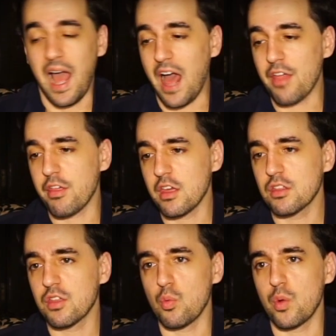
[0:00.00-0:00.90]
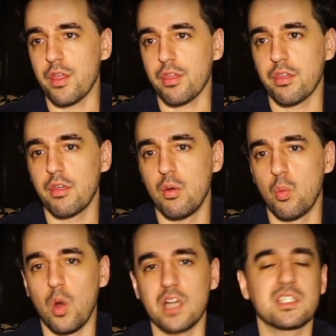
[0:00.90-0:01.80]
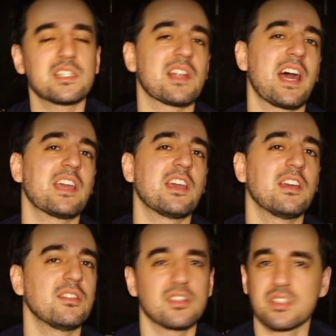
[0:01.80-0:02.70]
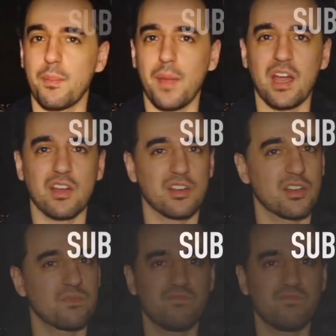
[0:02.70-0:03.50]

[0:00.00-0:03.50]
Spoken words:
I think that with watches like the Submariner,